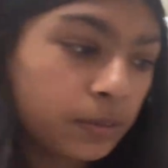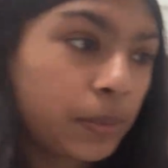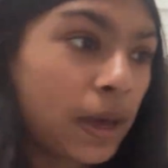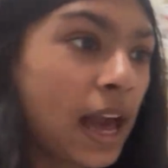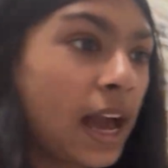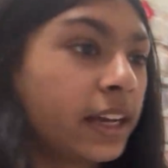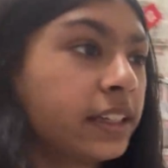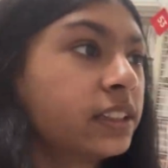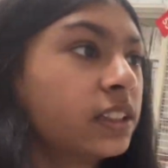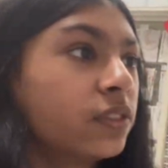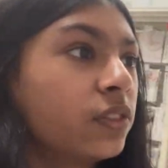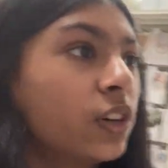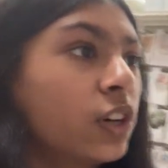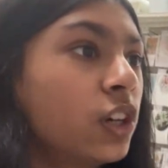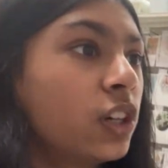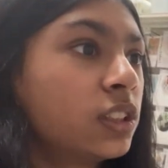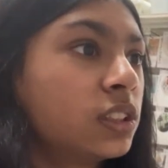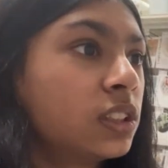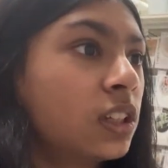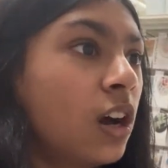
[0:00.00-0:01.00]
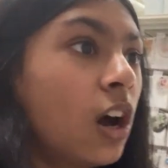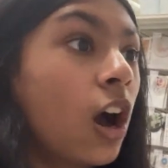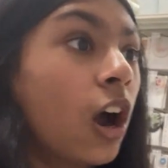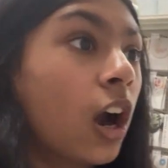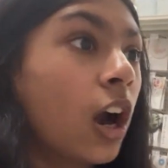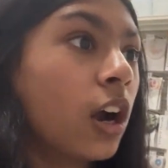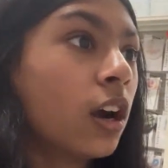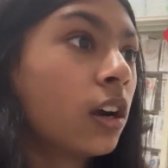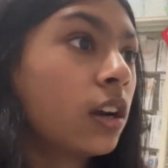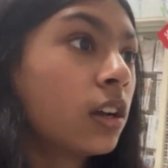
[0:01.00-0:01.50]
packs of hooks
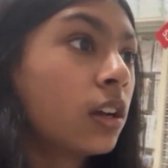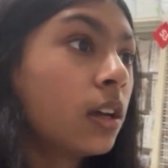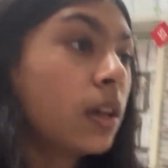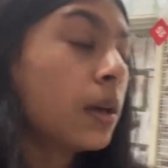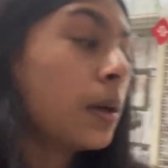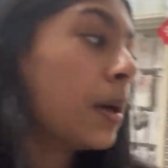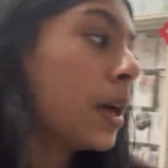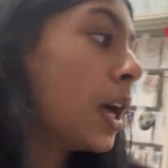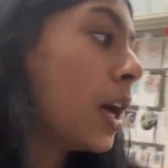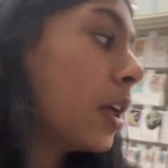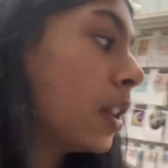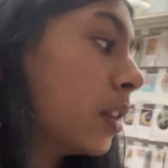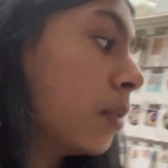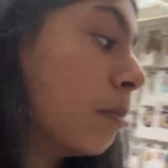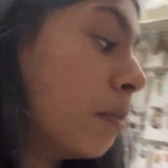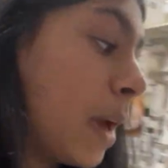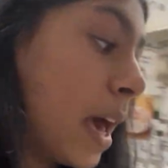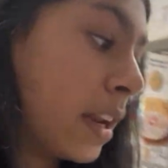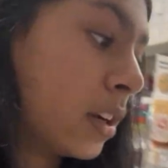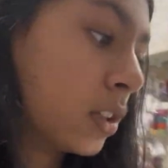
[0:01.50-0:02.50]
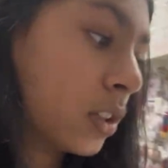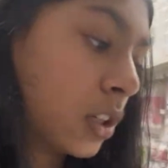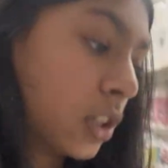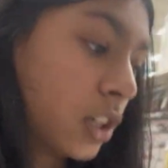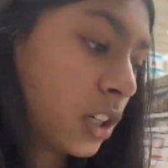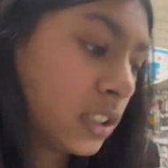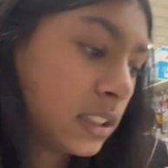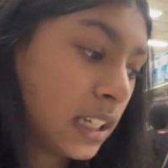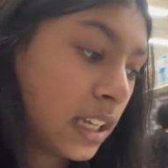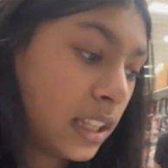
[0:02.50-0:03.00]
are metal
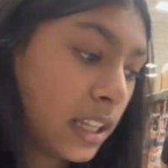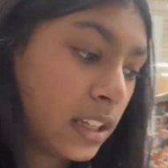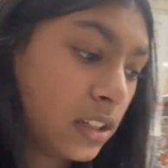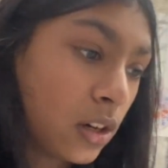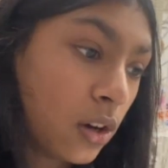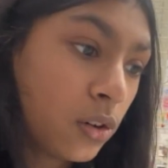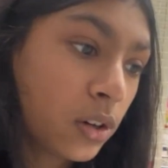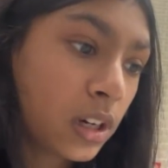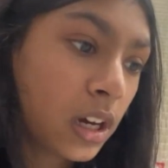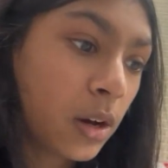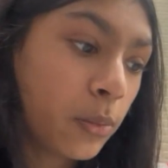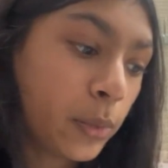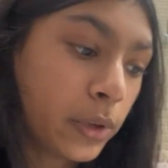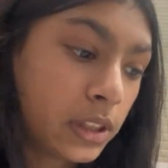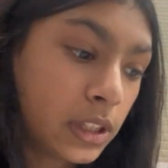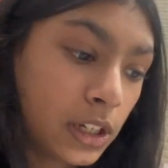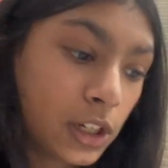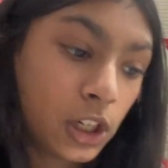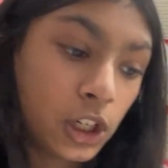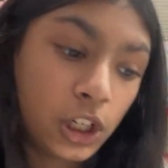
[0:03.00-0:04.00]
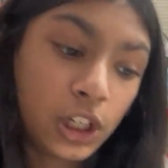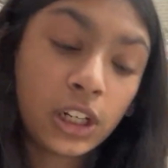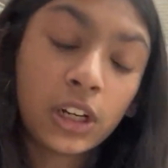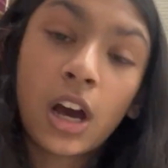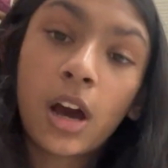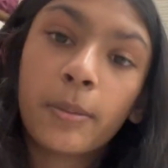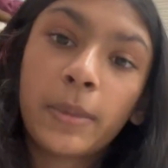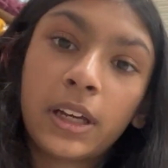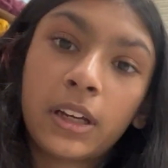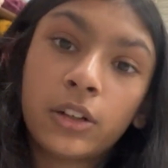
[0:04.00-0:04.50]
hooks and they don't come with the
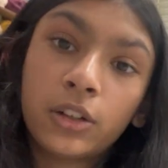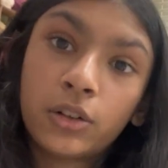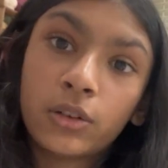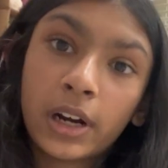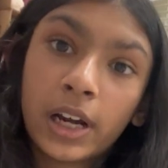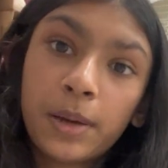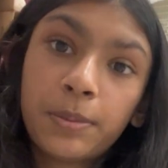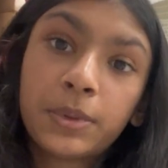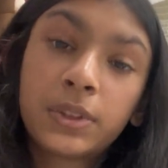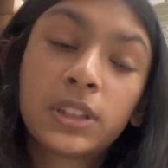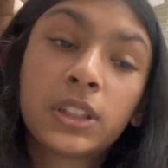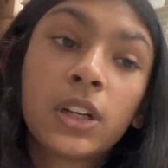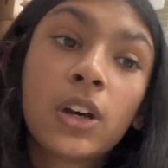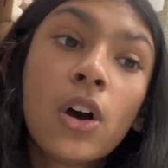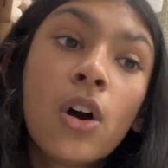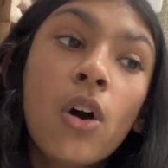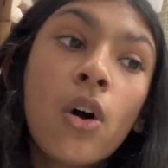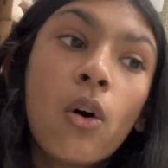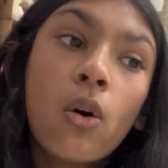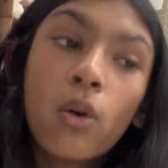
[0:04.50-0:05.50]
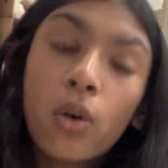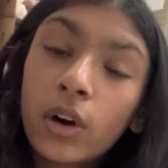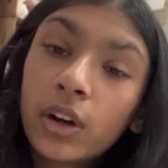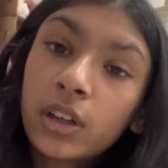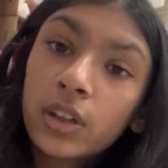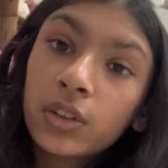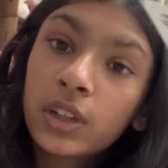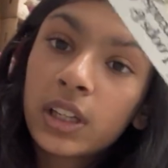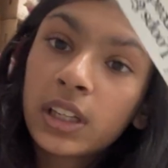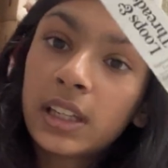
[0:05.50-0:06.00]
ergonomic grips, or
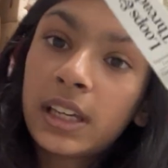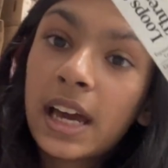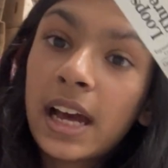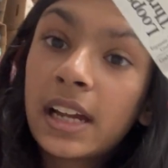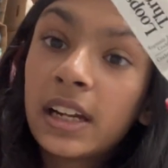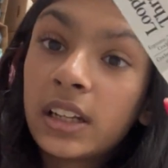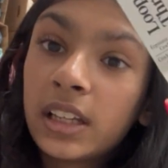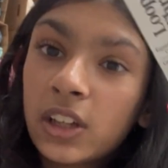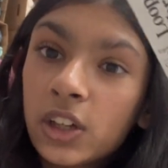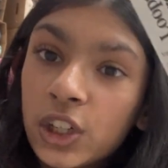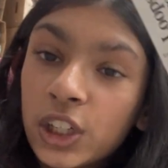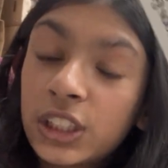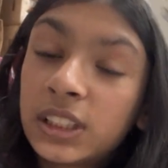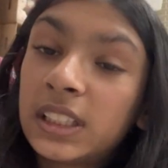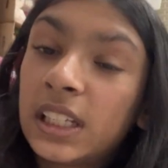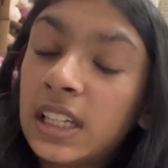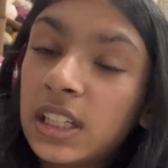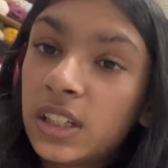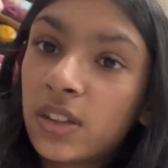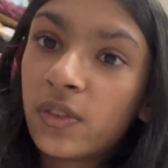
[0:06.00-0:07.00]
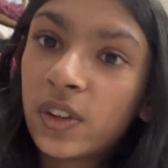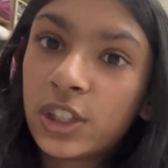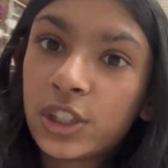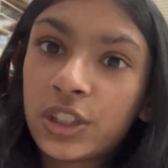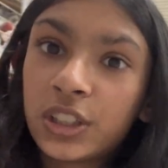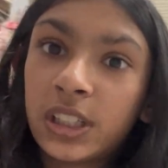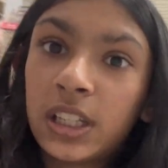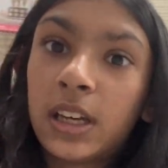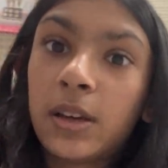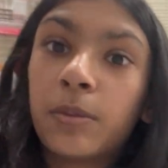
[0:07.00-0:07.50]
you can get hooks
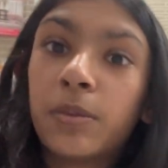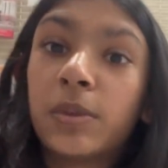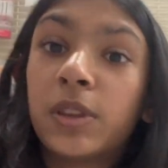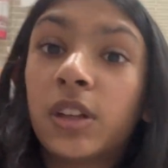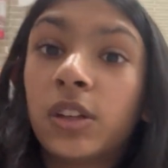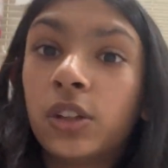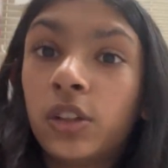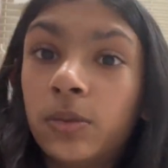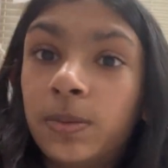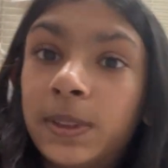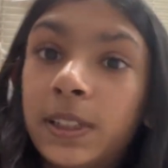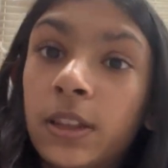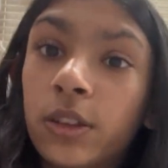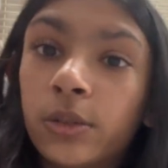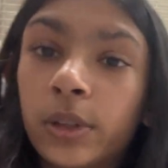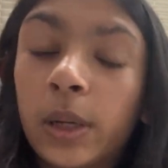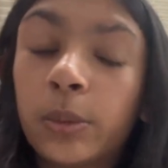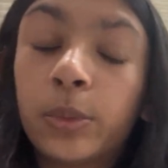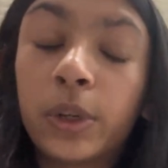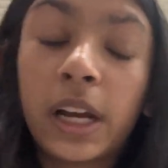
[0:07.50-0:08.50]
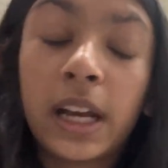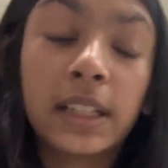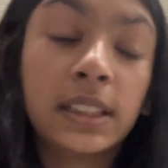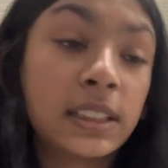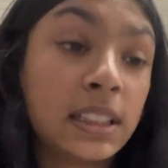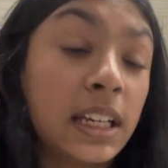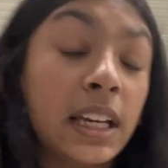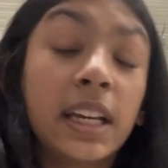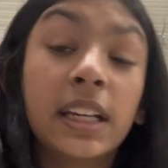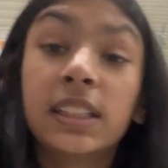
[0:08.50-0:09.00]
individually. The Loops and Thread
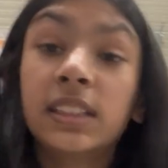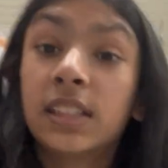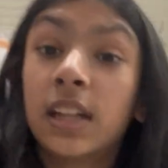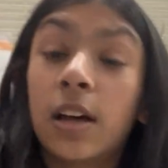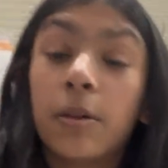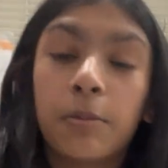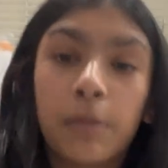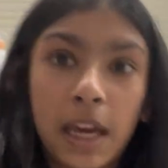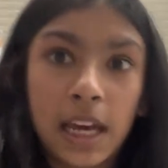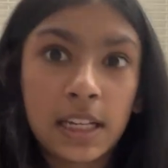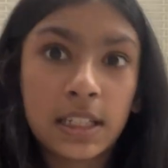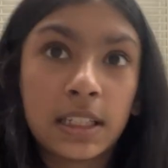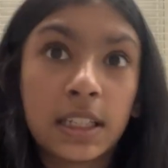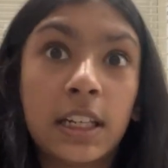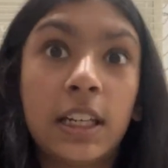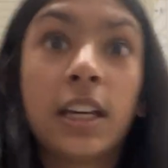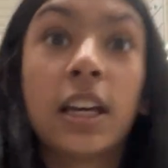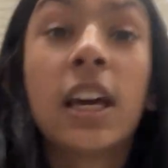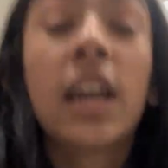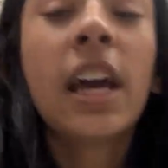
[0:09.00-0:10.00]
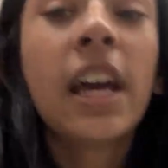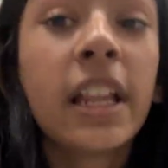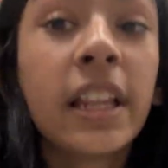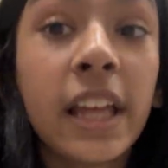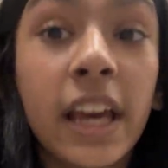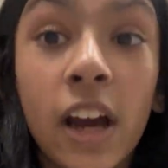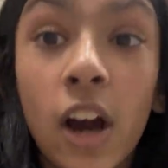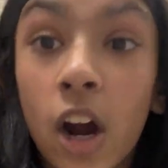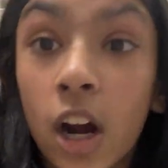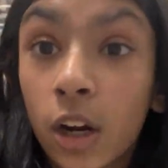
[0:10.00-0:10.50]
brands is amazing.
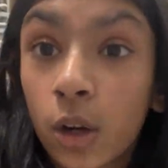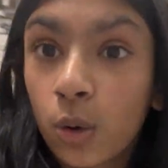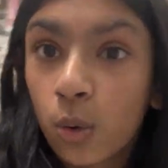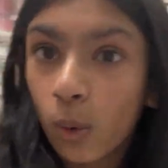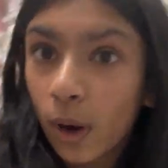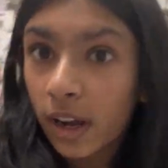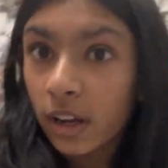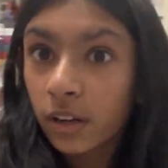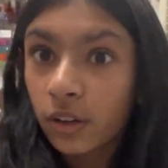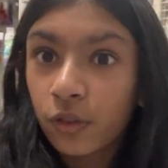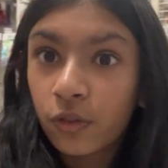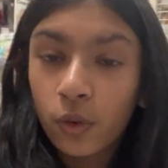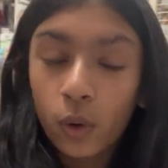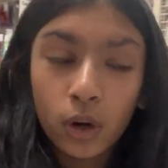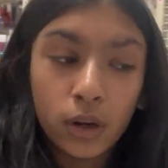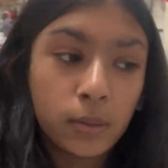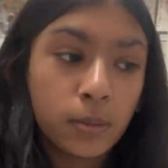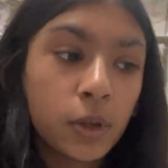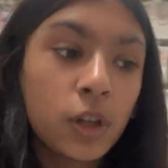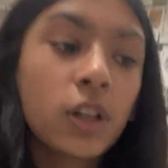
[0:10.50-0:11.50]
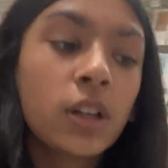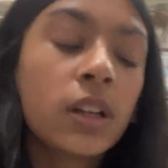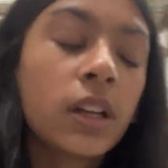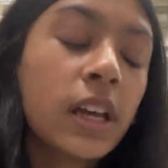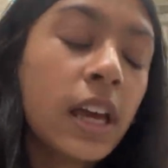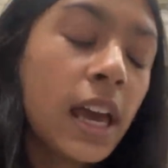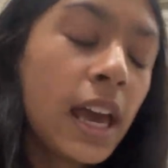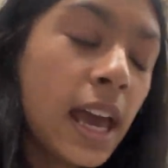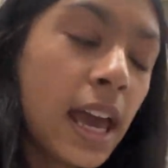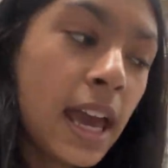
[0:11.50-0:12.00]
They are quite affordable,
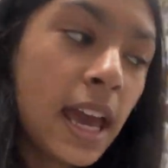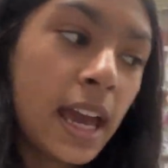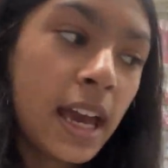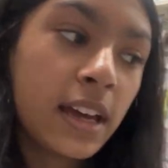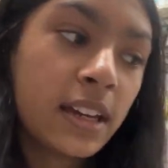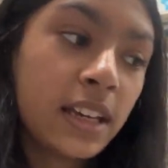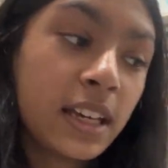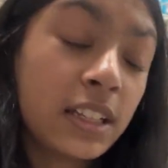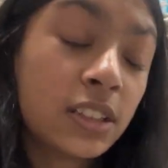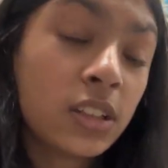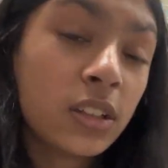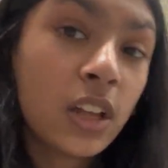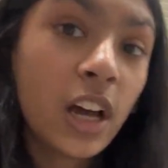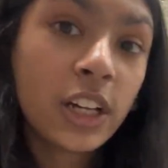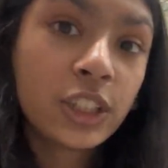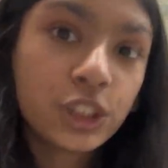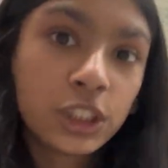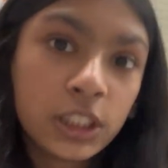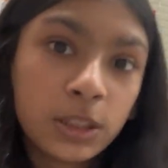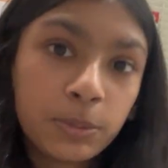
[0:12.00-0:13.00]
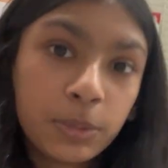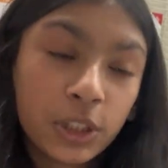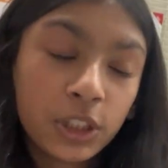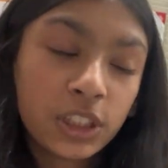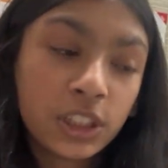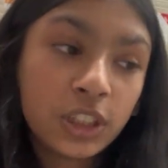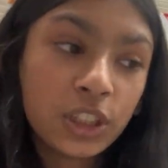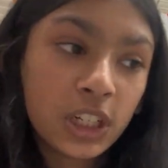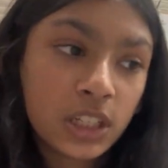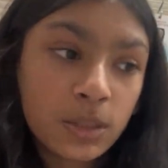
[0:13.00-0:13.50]
and it's a lot cheaper
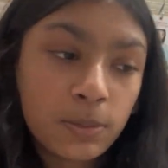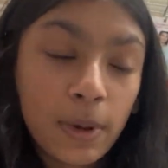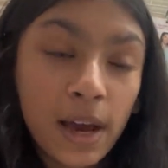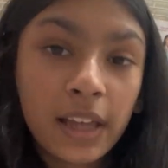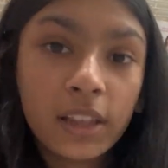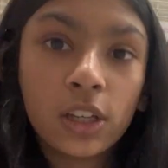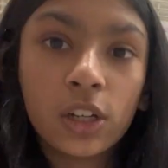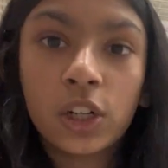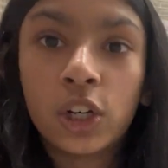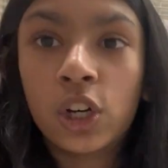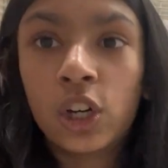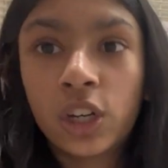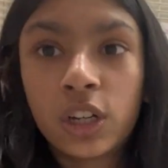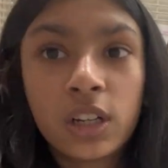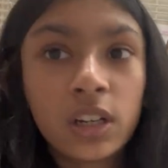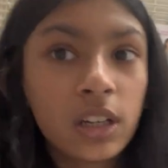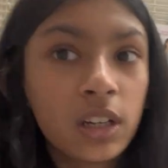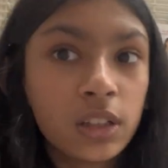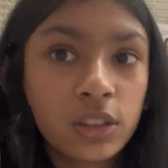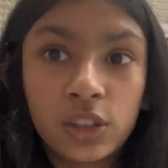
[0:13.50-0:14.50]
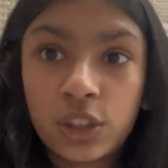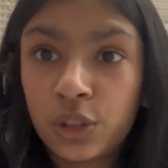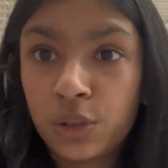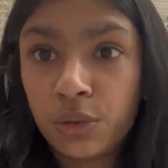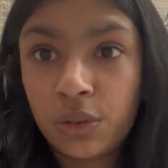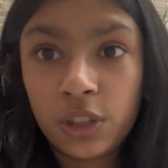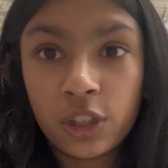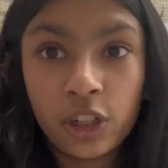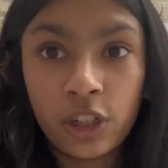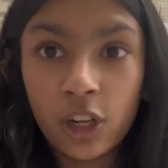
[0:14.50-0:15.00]
to just buy the hook to
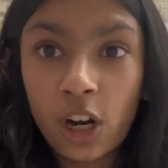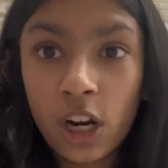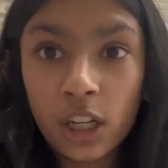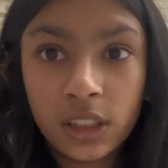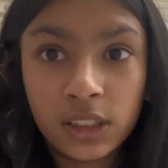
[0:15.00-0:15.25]
your yarn